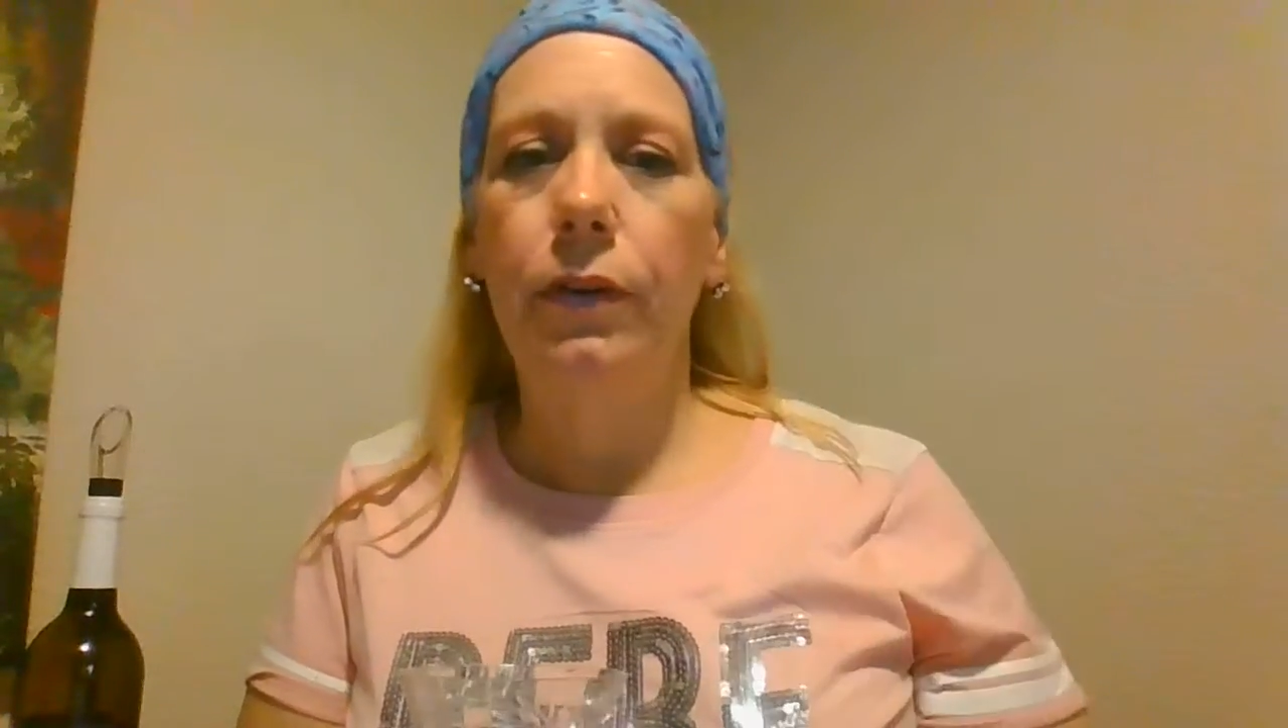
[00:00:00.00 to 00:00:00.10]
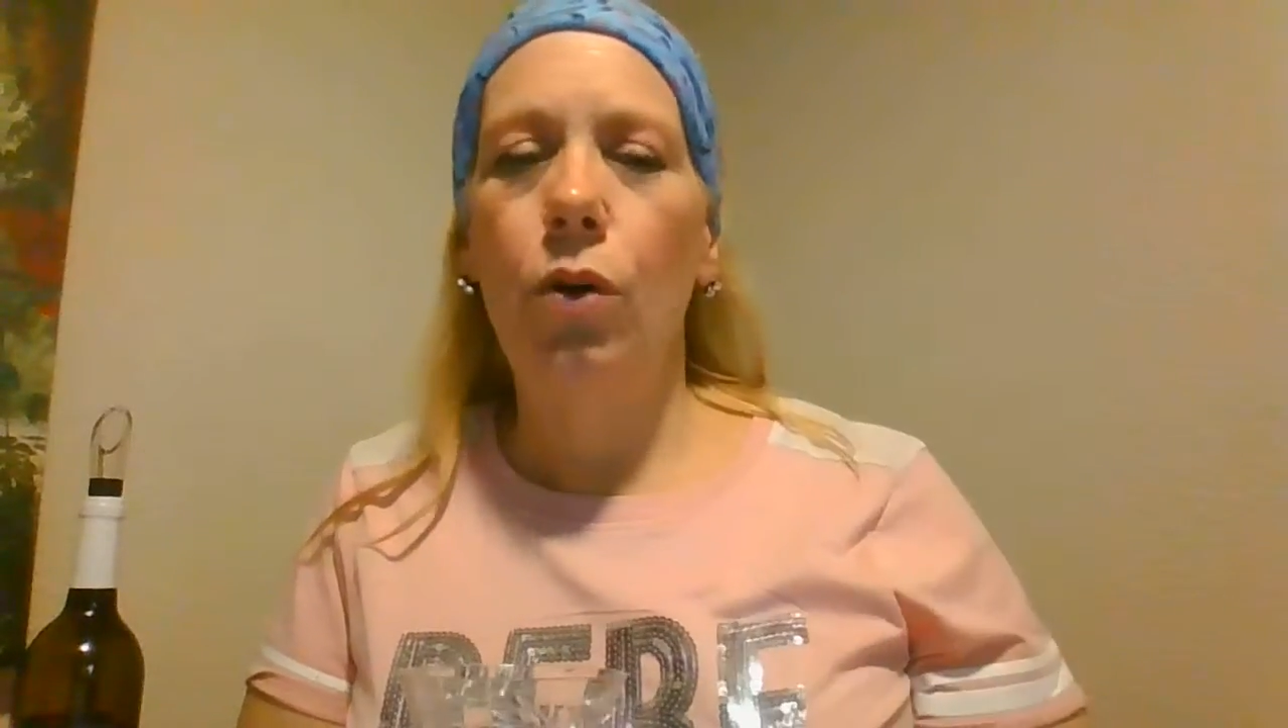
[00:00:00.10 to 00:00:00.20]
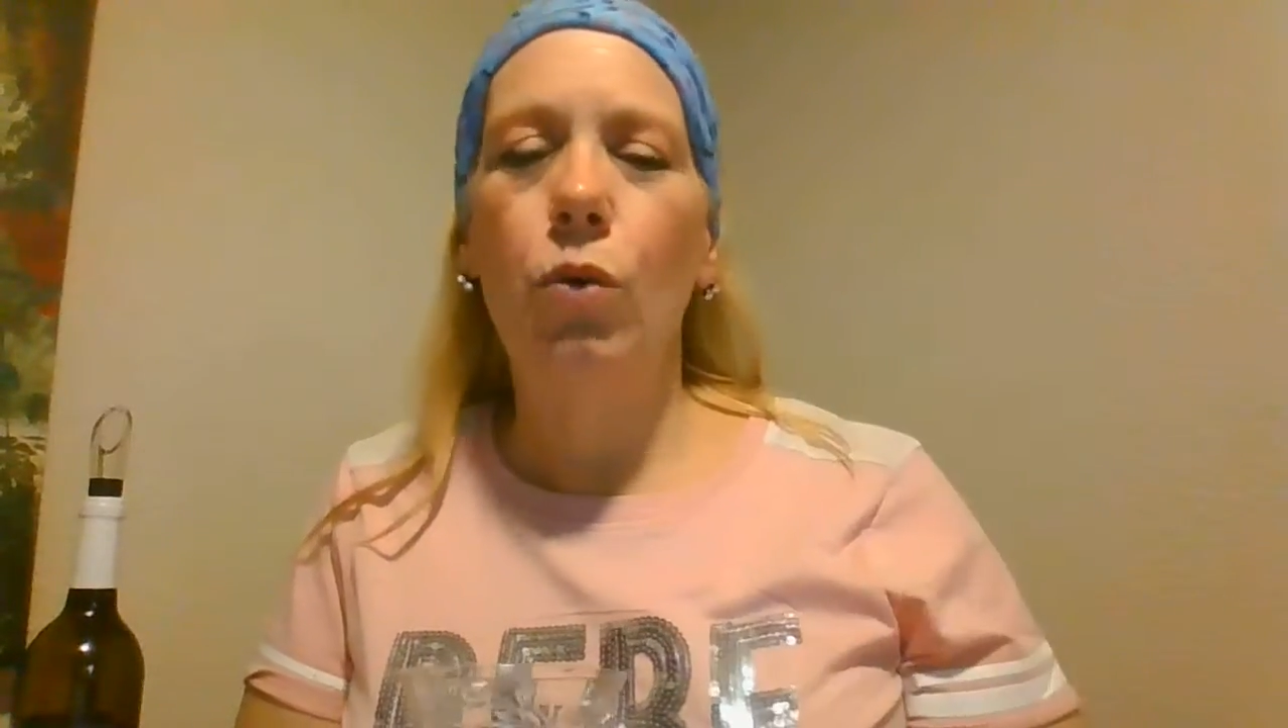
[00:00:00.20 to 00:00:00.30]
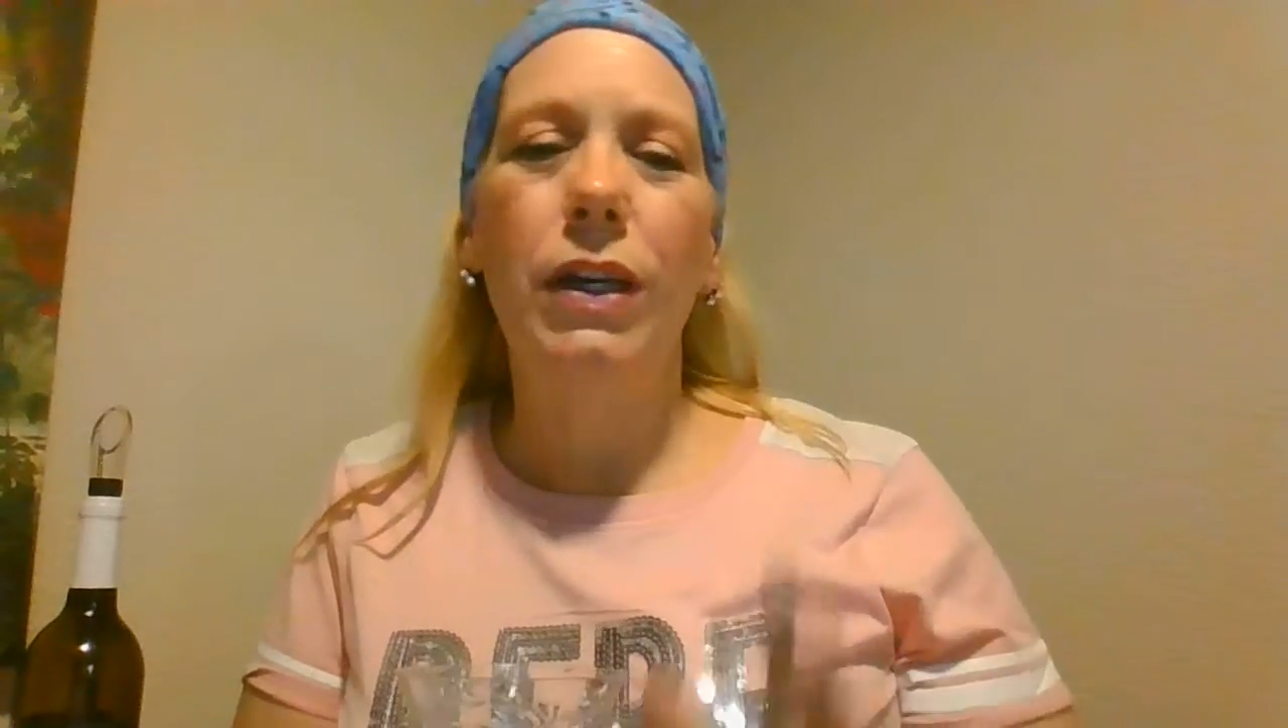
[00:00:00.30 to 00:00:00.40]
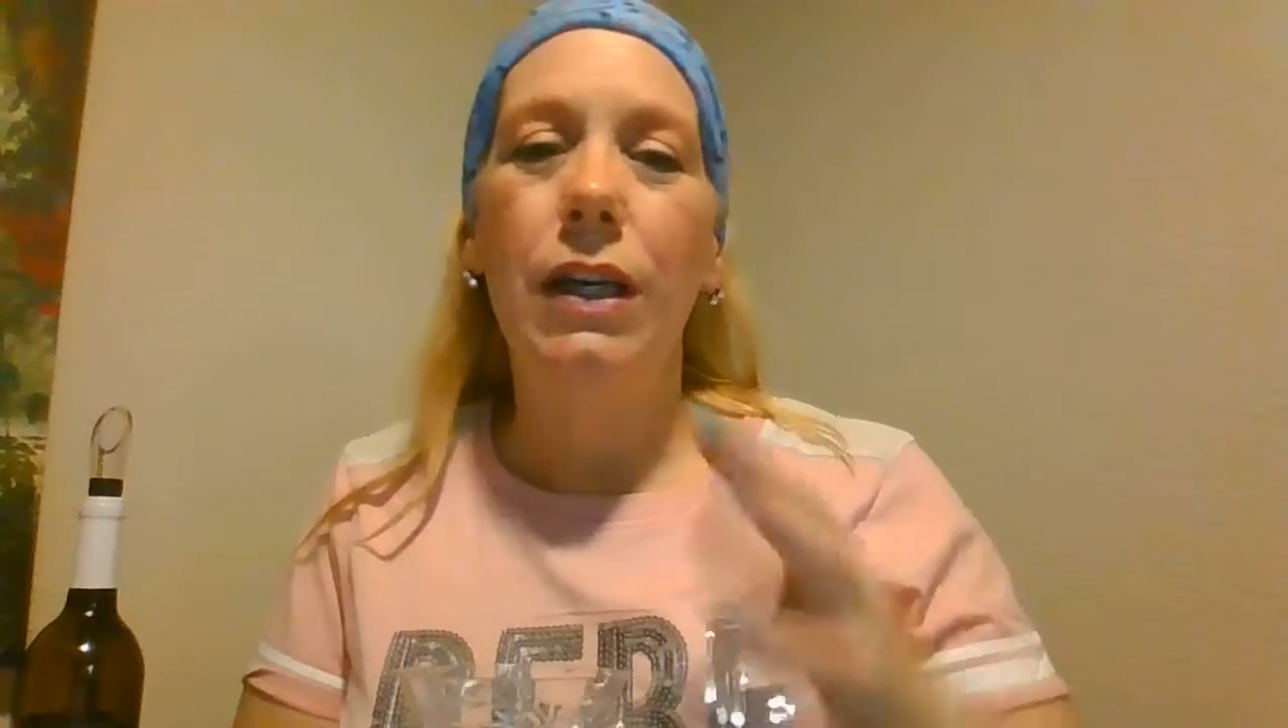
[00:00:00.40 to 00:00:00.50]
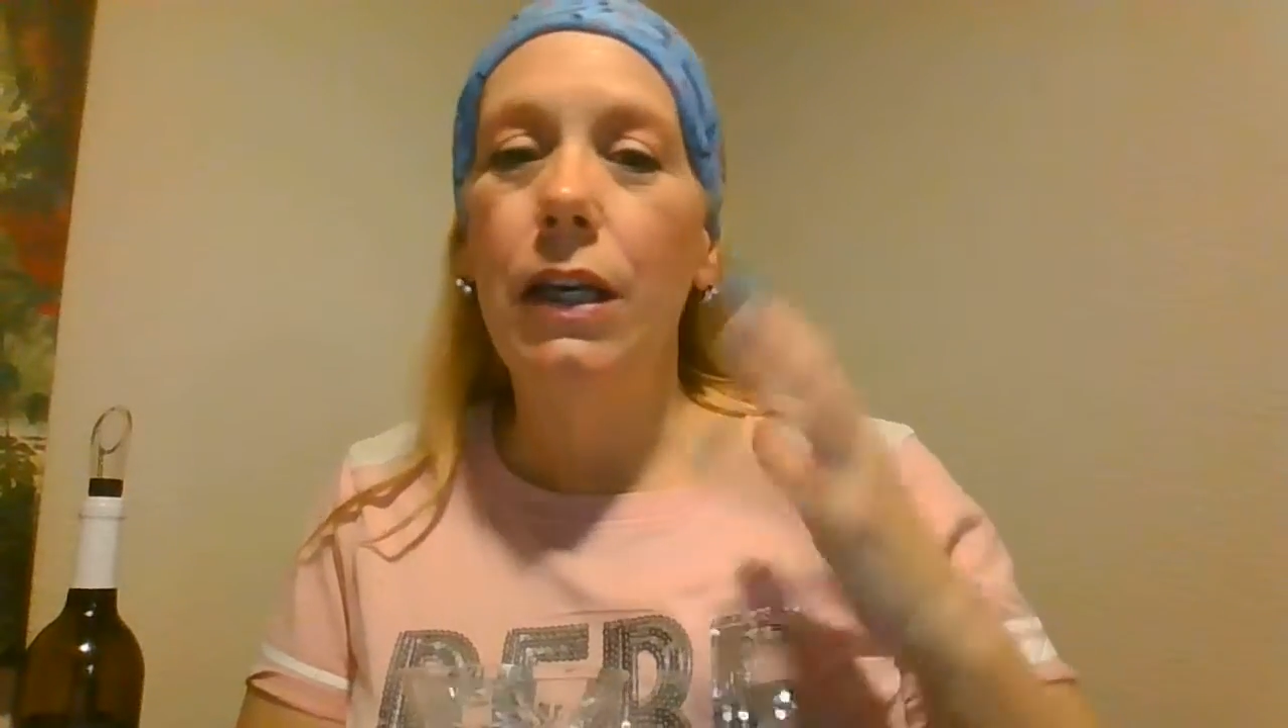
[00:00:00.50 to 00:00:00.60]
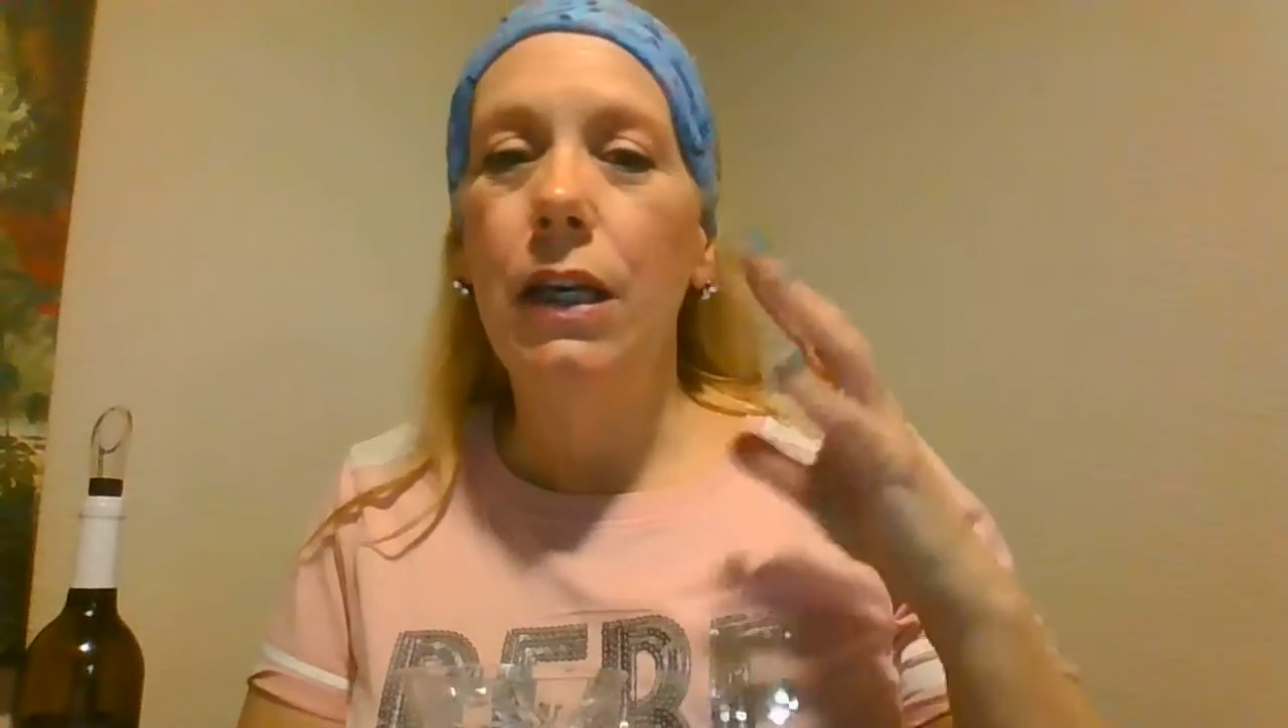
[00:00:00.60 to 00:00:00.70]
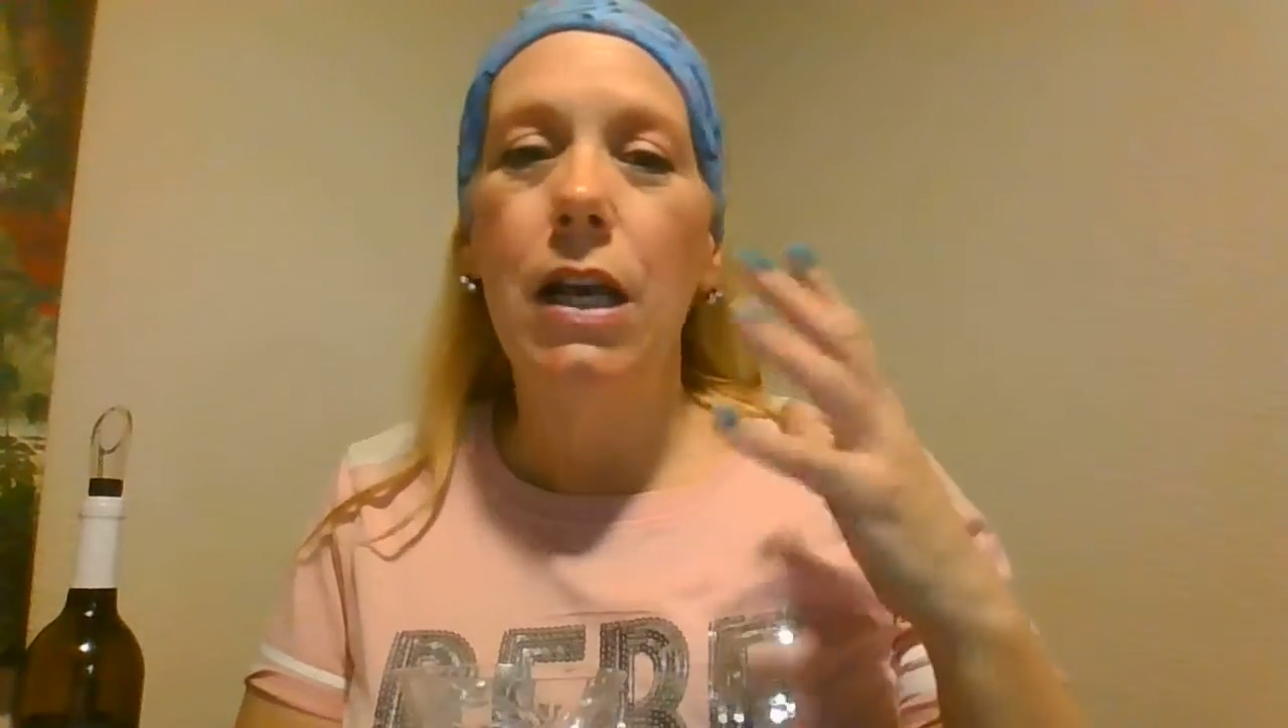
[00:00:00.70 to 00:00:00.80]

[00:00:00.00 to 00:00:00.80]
oaky,